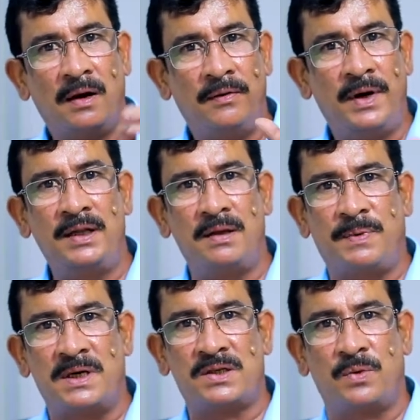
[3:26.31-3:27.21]
Read the
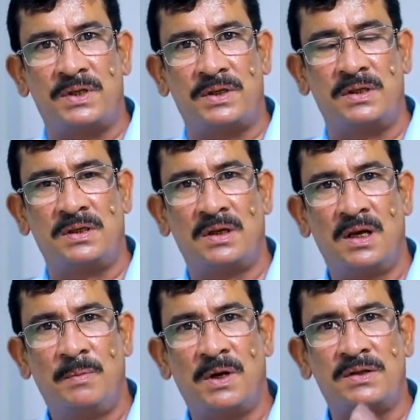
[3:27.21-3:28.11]
past questions,
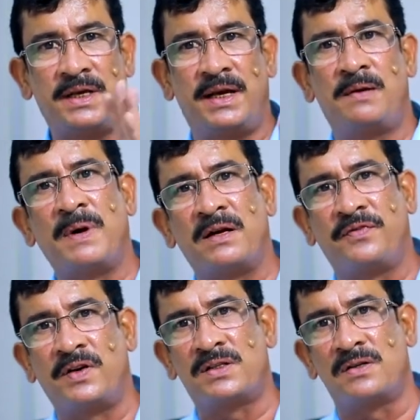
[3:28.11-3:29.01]
because they get
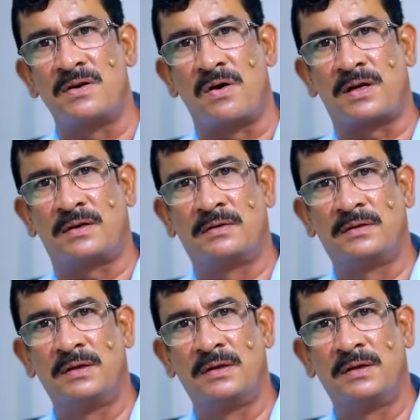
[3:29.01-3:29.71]
paraphrased a lot.